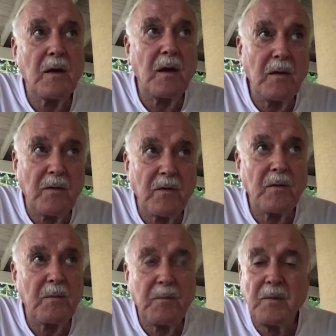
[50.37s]
kids
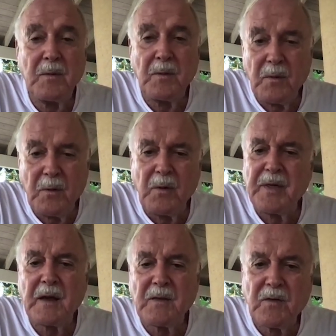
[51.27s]
are, you know, all
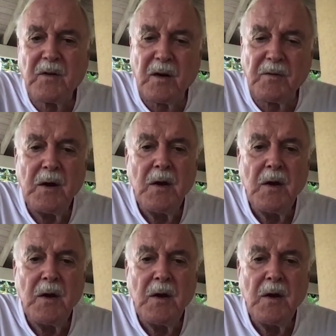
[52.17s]
that stuff.